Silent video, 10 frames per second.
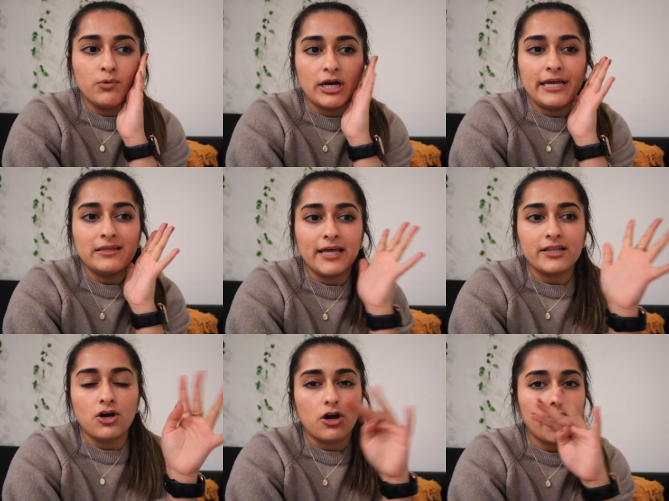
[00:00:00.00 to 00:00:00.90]
we're in like
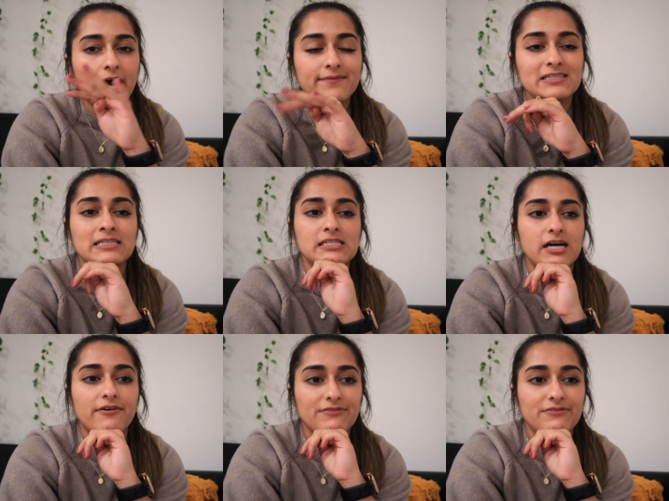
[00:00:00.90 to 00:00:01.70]
the archives and stuff